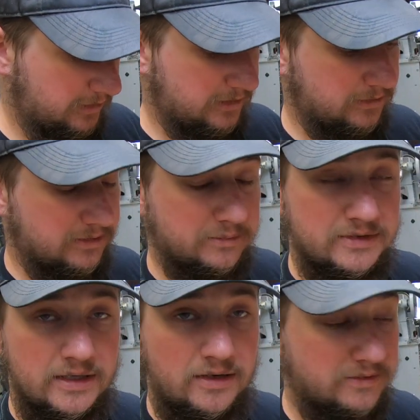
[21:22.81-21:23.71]
they do it
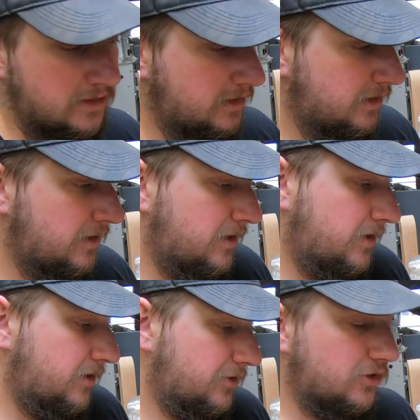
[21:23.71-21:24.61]
themselves.
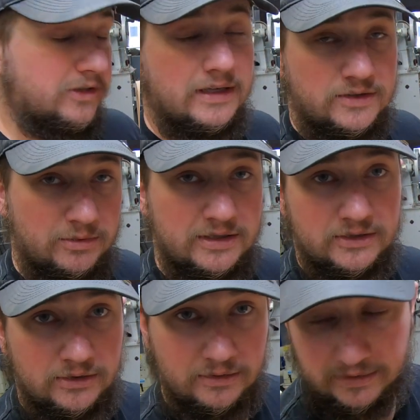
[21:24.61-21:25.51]
Usually that's what they
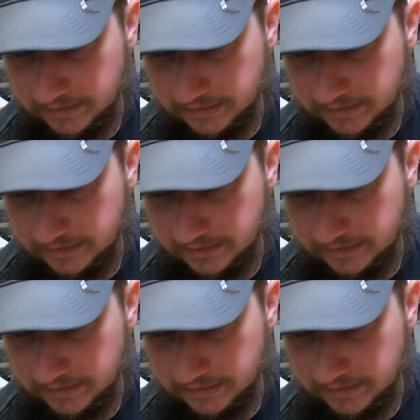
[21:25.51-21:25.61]
do, and